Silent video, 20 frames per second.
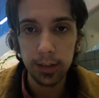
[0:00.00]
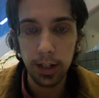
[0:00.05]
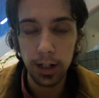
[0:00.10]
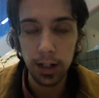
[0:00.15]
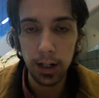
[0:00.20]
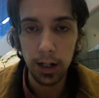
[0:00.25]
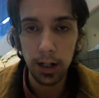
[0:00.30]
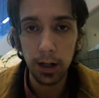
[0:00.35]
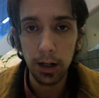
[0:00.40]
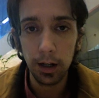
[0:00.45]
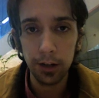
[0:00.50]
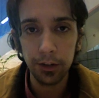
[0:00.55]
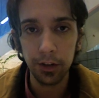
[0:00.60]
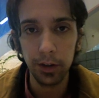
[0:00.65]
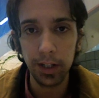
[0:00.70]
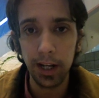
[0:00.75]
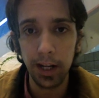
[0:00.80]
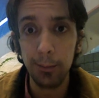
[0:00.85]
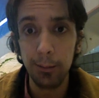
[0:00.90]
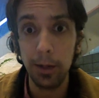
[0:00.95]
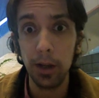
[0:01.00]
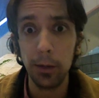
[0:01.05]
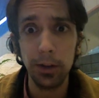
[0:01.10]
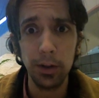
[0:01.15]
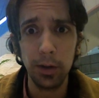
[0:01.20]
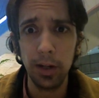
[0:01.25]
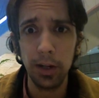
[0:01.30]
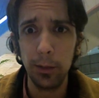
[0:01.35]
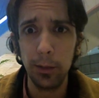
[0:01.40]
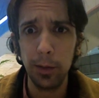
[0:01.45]
Uh, so yeah, by the way,
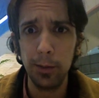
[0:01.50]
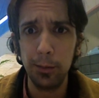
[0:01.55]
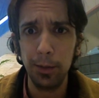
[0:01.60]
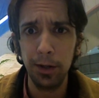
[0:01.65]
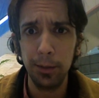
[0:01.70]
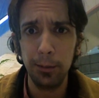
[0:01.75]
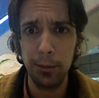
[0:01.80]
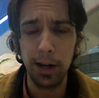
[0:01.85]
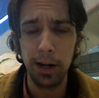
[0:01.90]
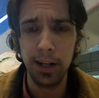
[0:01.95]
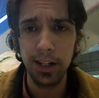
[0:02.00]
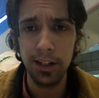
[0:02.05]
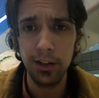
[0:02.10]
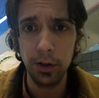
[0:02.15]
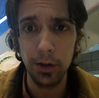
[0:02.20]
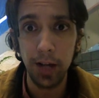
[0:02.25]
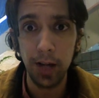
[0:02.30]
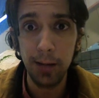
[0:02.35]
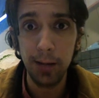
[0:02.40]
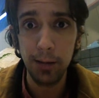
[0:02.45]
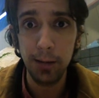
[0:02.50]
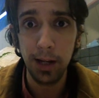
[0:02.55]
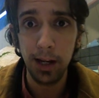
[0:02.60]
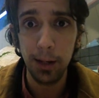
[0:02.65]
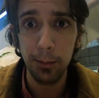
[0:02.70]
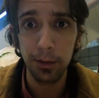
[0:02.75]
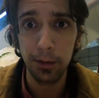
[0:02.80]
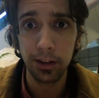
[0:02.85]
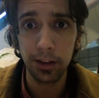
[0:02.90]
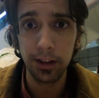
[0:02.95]
don't anyone buy any domain
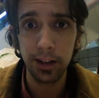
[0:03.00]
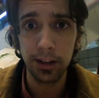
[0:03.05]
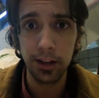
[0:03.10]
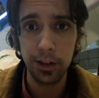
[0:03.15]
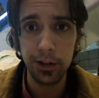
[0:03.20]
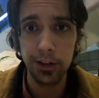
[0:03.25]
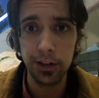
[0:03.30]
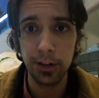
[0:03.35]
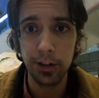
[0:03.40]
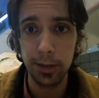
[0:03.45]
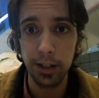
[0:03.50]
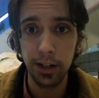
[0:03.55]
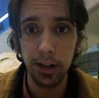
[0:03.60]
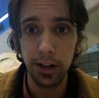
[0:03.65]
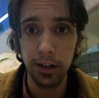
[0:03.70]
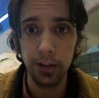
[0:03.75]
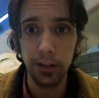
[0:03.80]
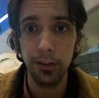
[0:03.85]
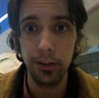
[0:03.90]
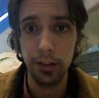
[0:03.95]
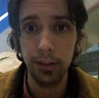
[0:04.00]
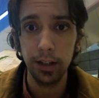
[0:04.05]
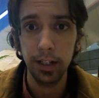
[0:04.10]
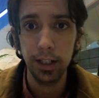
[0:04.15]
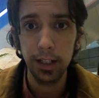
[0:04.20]
names because that country's going to be gone soon.